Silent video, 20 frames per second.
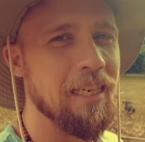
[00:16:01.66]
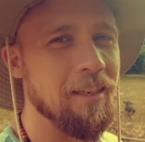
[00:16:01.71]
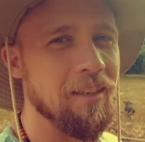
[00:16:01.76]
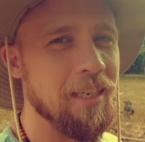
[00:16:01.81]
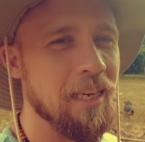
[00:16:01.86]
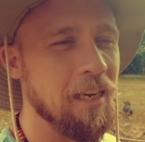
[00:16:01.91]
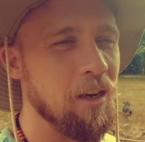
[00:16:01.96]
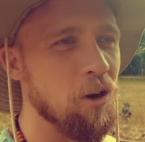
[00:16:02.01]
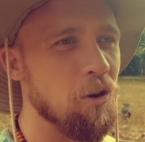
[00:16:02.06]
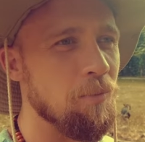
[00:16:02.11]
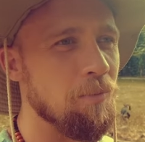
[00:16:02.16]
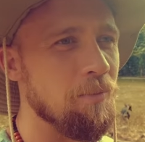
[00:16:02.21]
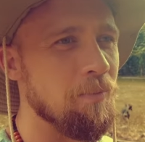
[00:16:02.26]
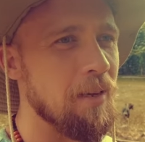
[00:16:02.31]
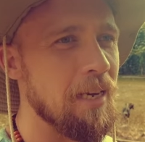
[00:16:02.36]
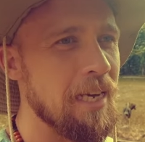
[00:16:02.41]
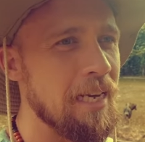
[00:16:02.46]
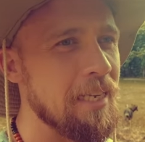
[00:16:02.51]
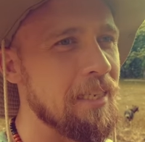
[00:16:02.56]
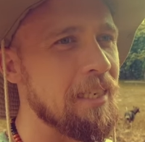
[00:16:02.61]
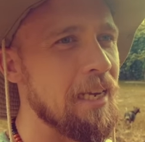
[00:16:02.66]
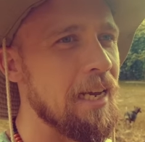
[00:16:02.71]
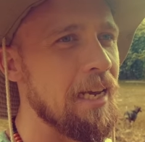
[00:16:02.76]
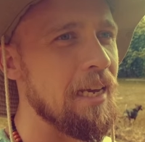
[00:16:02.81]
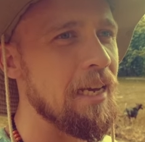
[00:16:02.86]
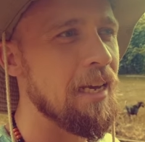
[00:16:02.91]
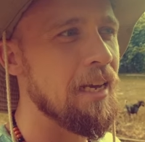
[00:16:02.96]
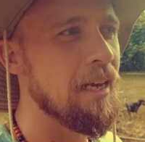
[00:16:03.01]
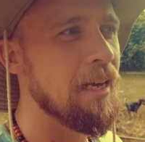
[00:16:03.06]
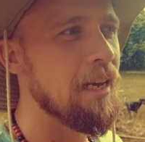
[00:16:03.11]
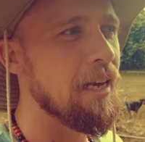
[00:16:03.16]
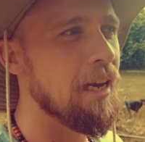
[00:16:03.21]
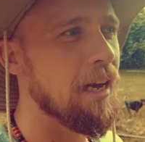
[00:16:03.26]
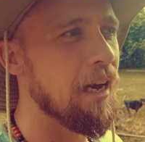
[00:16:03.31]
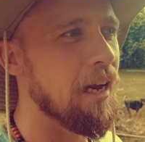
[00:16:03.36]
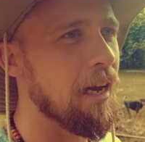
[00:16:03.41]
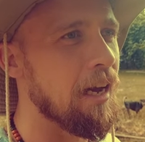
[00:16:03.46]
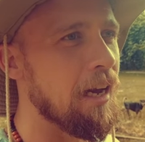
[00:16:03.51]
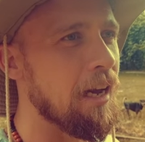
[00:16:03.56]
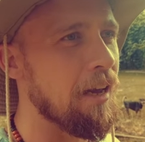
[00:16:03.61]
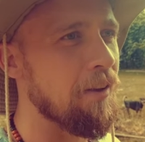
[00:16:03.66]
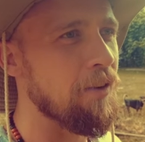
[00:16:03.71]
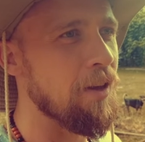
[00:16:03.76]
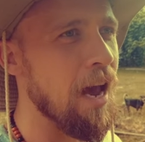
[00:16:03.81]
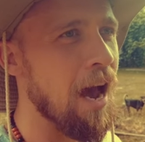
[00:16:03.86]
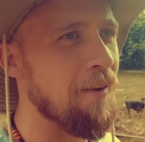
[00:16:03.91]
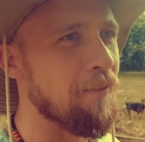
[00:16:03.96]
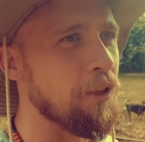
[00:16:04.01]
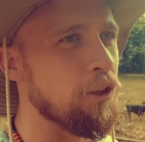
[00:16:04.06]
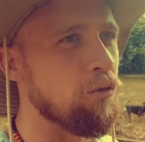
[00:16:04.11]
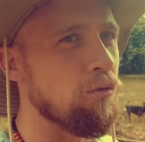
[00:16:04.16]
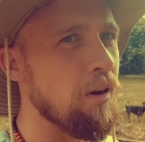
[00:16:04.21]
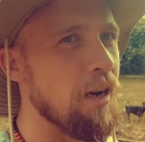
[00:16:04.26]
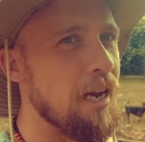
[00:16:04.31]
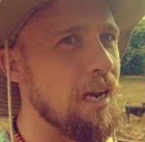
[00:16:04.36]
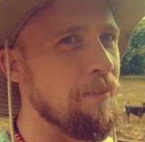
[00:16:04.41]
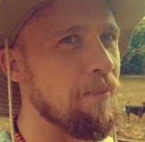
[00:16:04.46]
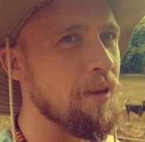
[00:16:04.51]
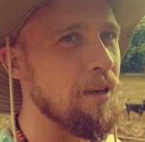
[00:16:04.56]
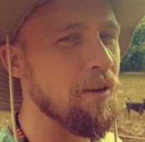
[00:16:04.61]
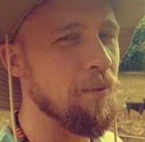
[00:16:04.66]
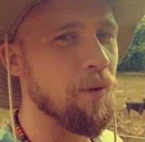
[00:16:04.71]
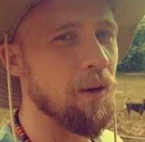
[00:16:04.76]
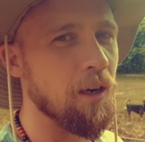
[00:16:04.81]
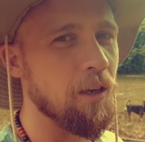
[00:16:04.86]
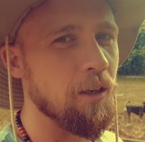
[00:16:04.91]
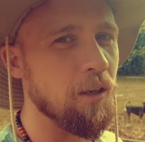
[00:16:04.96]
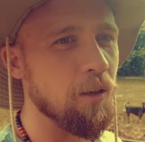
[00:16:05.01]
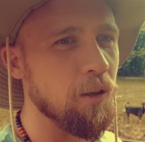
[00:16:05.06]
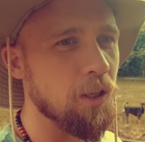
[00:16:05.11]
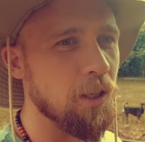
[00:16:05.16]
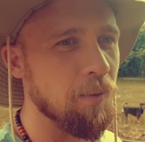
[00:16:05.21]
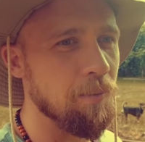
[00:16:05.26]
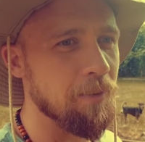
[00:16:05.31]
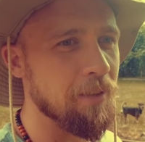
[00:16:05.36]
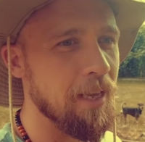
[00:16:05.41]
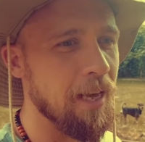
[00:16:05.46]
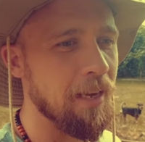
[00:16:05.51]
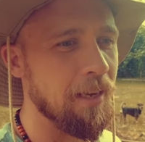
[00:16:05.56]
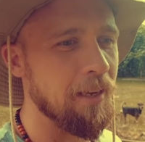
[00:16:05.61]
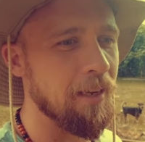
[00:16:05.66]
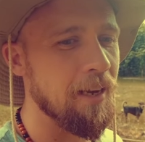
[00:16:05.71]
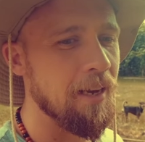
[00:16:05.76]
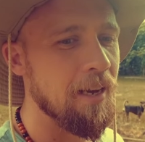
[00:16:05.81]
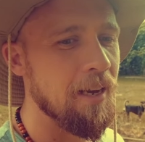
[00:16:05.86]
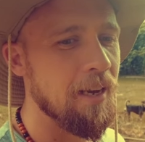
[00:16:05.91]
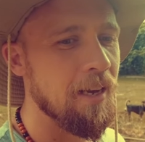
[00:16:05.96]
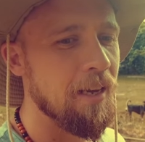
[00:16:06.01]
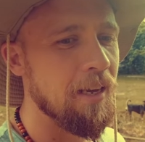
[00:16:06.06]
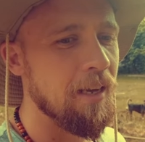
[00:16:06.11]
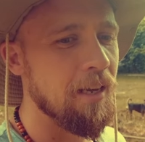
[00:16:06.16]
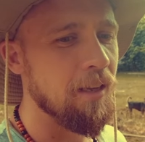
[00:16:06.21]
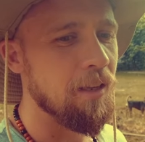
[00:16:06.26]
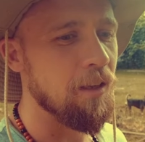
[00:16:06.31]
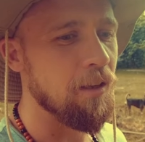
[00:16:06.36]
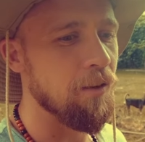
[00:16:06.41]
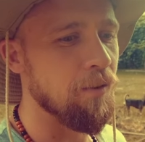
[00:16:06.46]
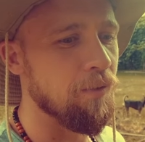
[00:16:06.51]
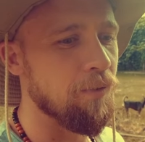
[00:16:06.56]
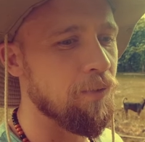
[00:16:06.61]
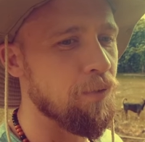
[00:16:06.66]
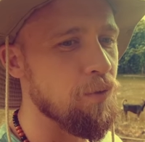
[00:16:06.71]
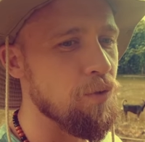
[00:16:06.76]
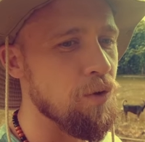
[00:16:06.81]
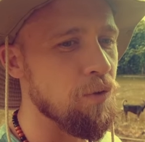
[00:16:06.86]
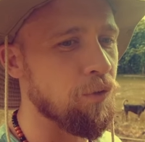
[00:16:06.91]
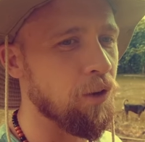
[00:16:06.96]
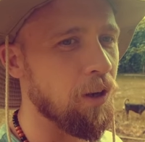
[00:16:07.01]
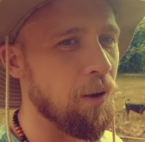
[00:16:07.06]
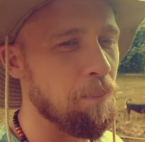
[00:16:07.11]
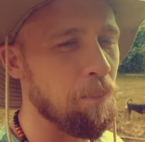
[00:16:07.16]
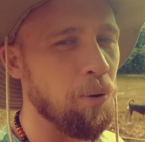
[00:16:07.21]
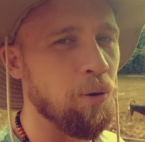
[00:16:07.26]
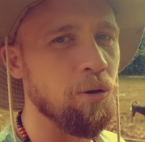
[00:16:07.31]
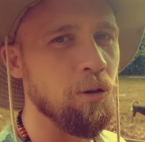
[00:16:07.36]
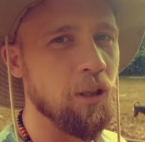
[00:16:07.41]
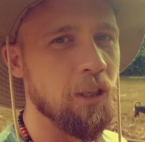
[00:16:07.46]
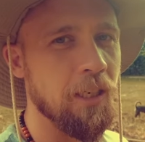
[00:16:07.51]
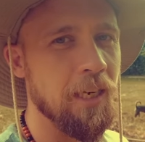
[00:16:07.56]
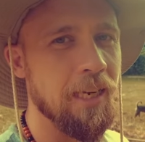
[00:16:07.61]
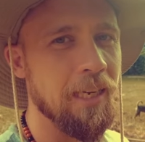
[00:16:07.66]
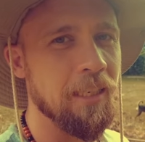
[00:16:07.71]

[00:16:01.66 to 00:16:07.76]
does it come easy. If you have a dream and you want to do something, you've got to push it